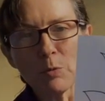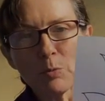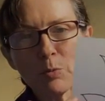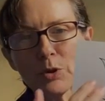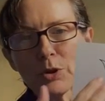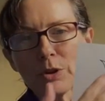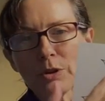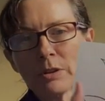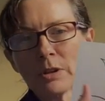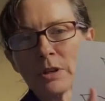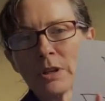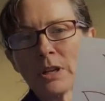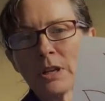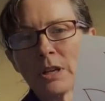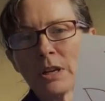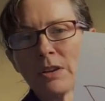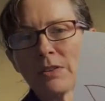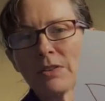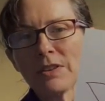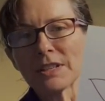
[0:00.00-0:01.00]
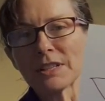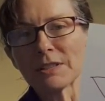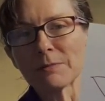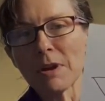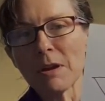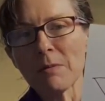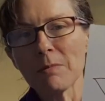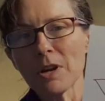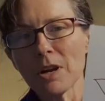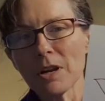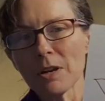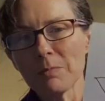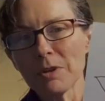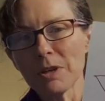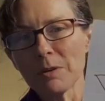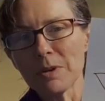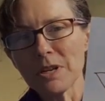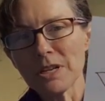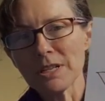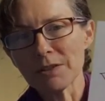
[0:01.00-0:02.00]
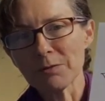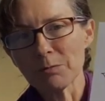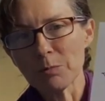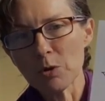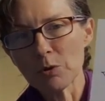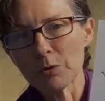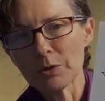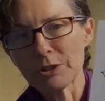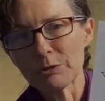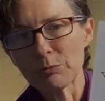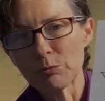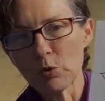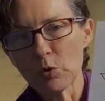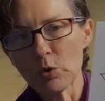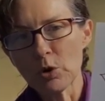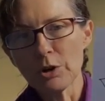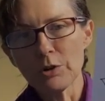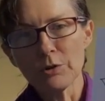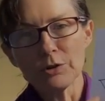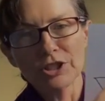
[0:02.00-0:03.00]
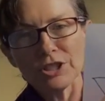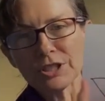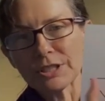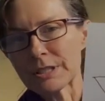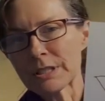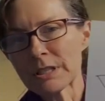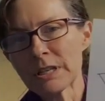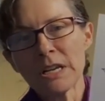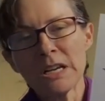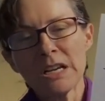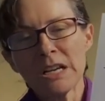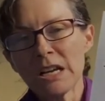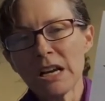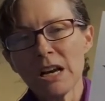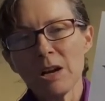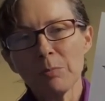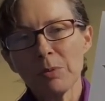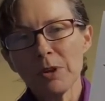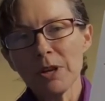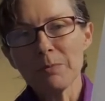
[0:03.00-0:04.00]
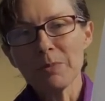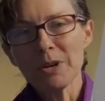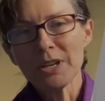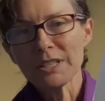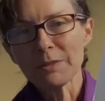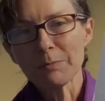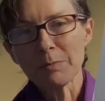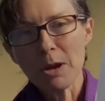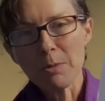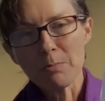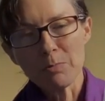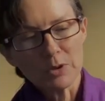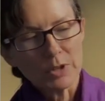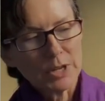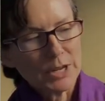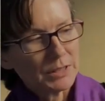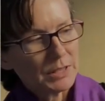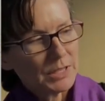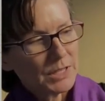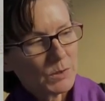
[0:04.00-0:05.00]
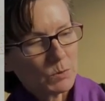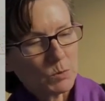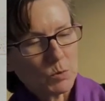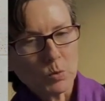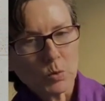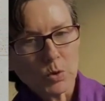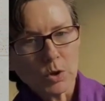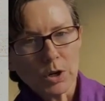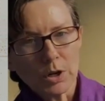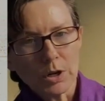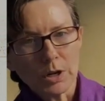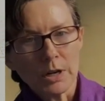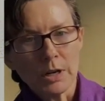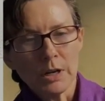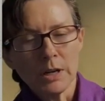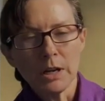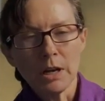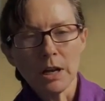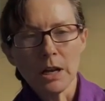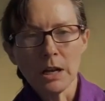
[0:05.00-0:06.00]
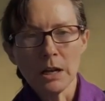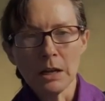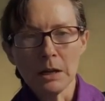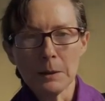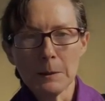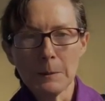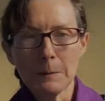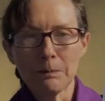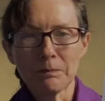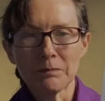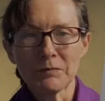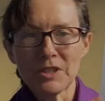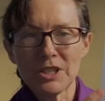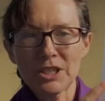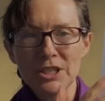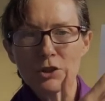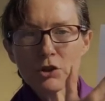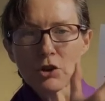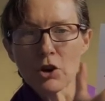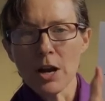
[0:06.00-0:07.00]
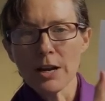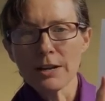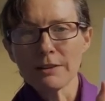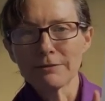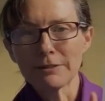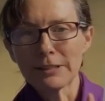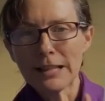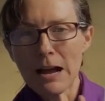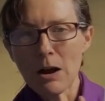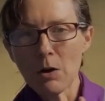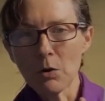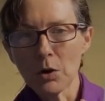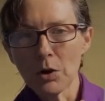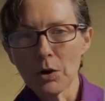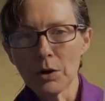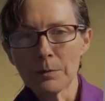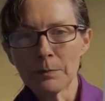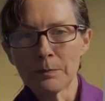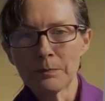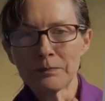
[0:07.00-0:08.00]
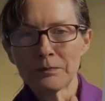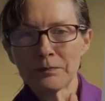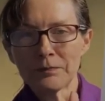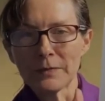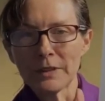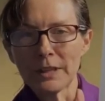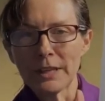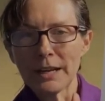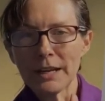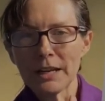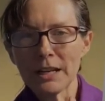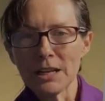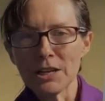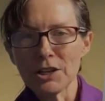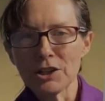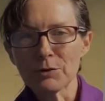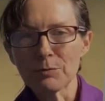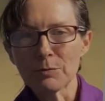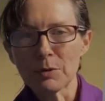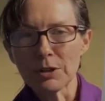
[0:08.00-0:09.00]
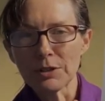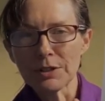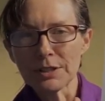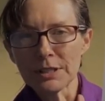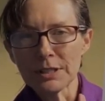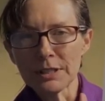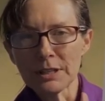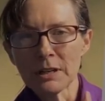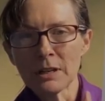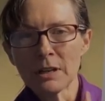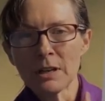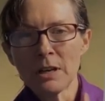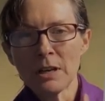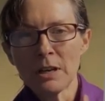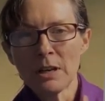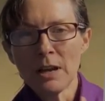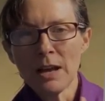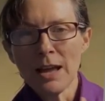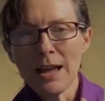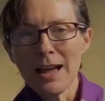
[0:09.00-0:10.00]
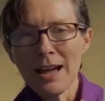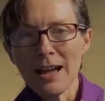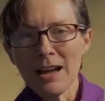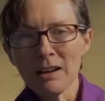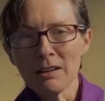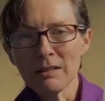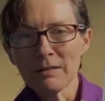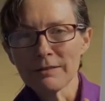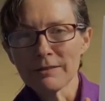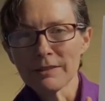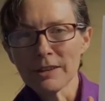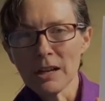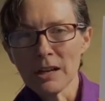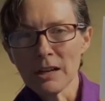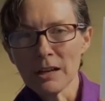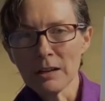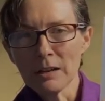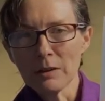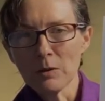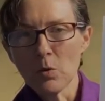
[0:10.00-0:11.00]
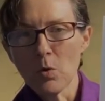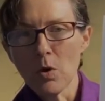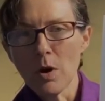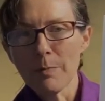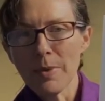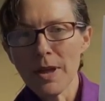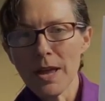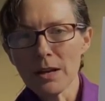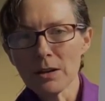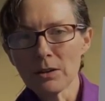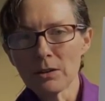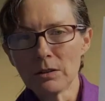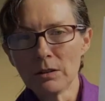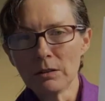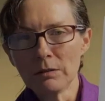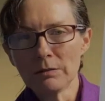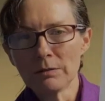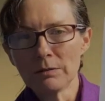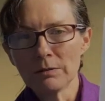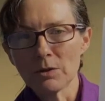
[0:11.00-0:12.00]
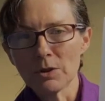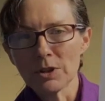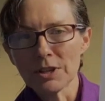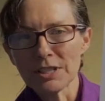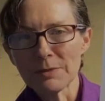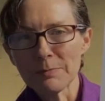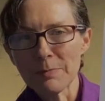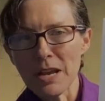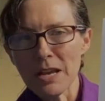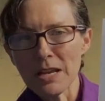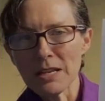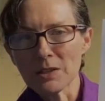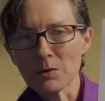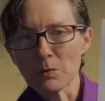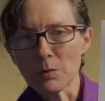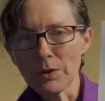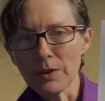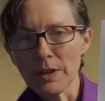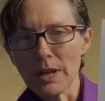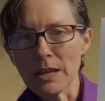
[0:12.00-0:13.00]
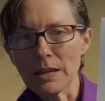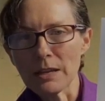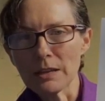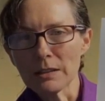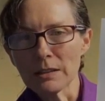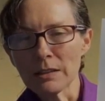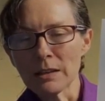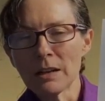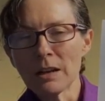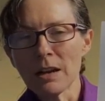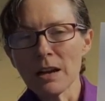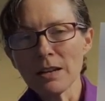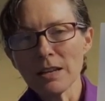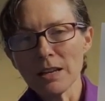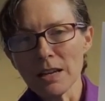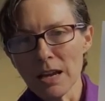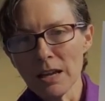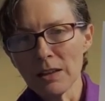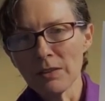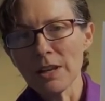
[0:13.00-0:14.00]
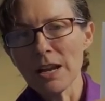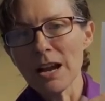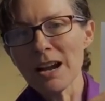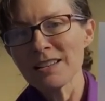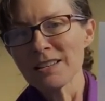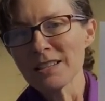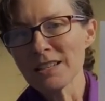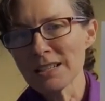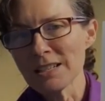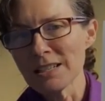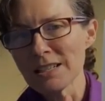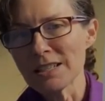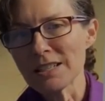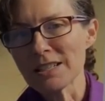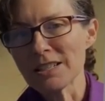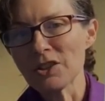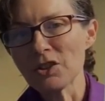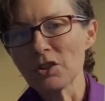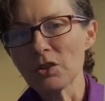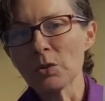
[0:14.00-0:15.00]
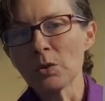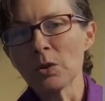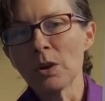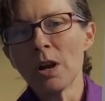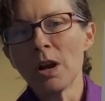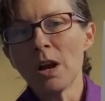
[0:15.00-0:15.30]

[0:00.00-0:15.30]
put this maybe on a big piece of poster board or just a plain piece of paper like this will work. Just drawing a flower, letting each person have a petal for a space where they can, again, the idea is to,